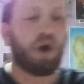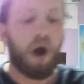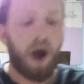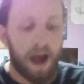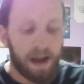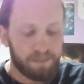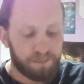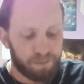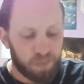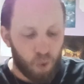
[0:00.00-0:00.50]

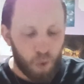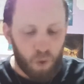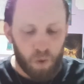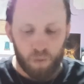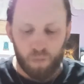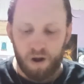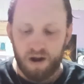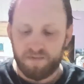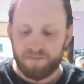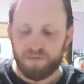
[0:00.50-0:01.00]
I bought
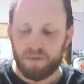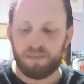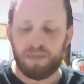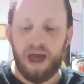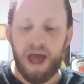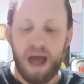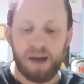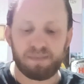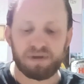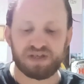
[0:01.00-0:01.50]
one from
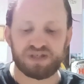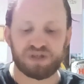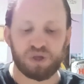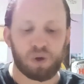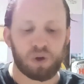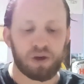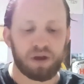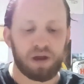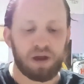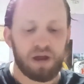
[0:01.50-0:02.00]

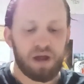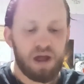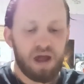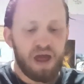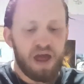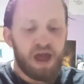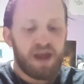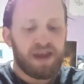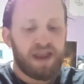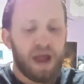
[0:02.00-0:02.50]
Amazon.
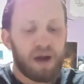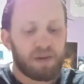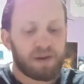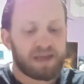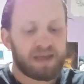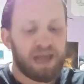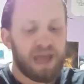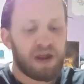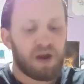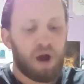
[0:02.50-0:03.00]
Now
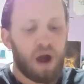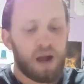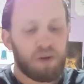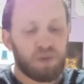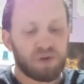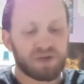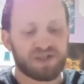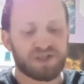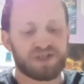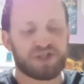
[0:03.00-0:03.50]
again, I
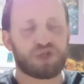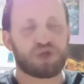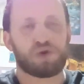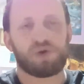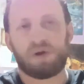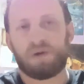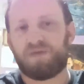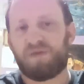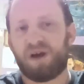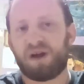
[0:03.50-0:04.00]
wasn't sure
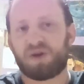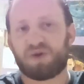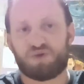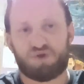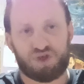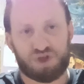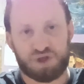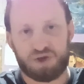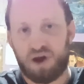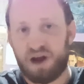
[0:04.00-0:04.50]
if I could
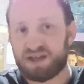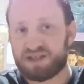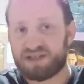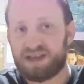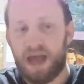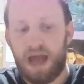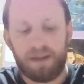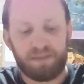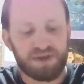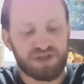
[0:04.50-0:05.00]
trust
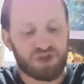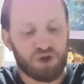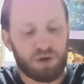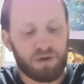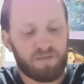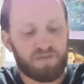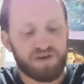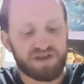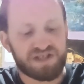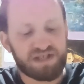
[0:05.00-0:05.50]
Amazon
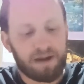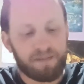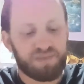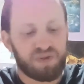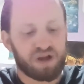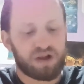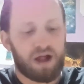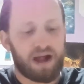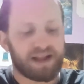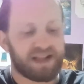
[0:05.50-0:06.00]
for
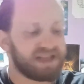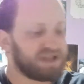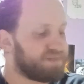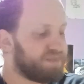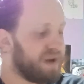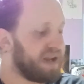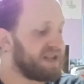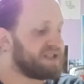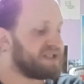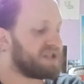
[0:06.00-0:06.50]
something like this,
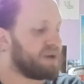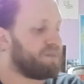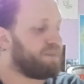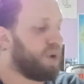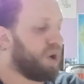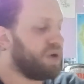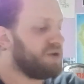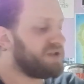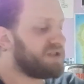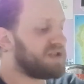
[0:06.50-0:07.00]
but it's
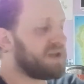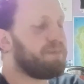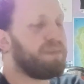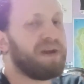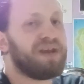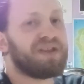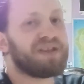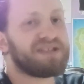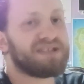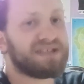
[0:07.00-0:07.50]
supposed to
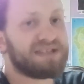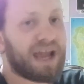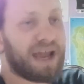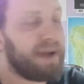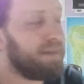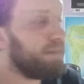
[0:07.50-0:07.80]
be the same